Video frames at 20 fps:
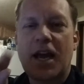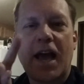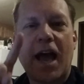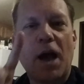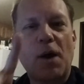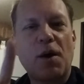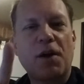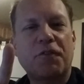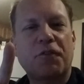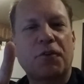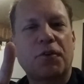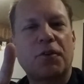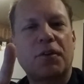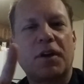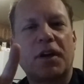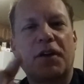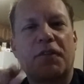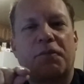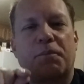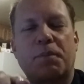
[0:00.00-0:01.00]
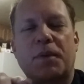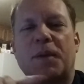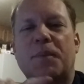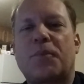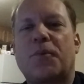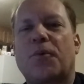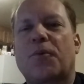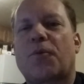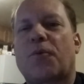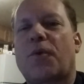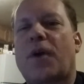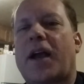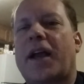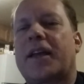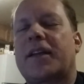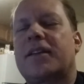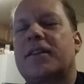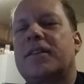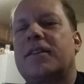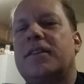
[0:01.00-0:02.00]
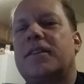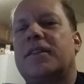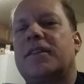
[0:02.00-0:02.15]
However, if people write